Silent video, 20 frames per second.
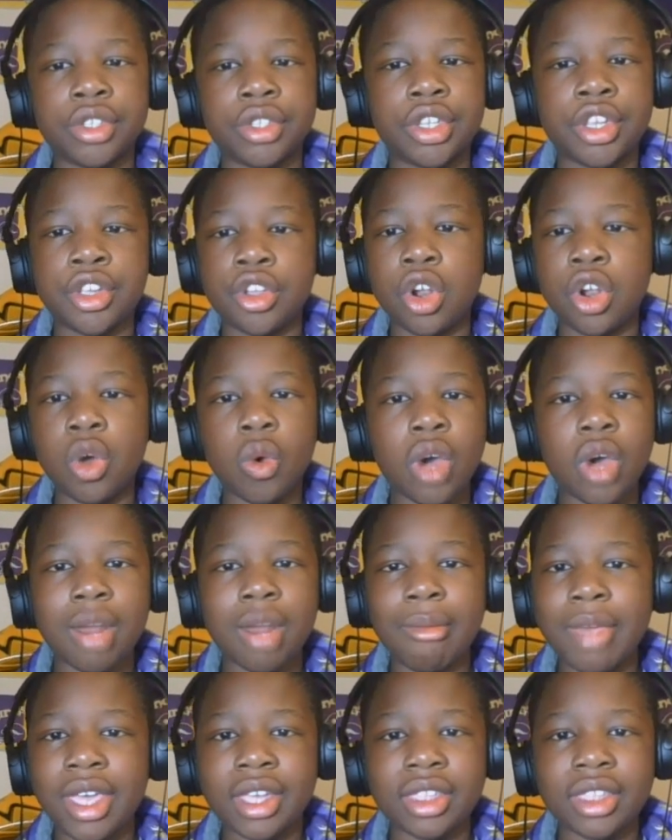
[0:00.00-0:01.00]
you don't want to
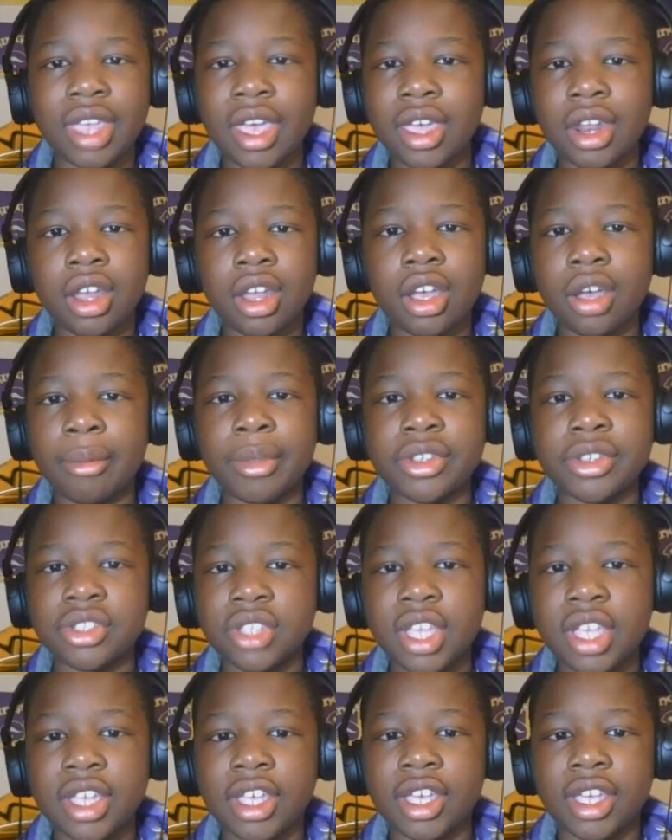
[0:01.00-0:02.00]
make that
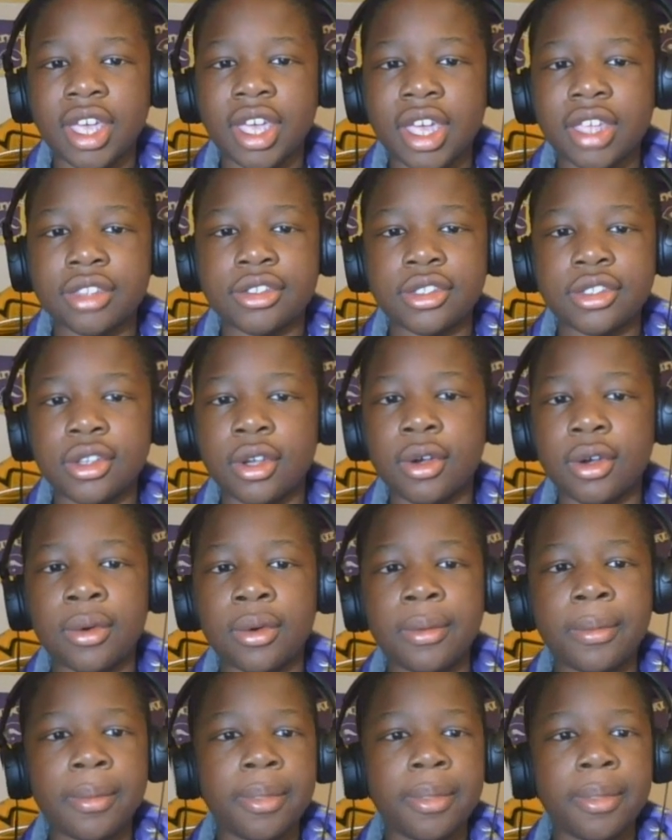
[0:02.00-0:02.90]
mistake again. So